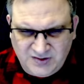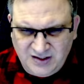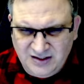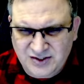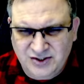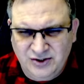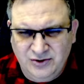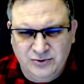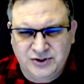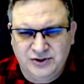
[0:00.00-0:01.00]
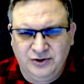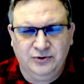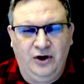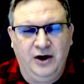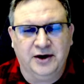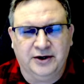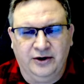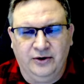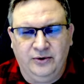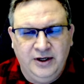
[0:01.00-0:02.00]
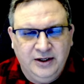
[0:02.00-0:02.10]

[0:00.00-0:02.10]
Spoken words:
so long ago,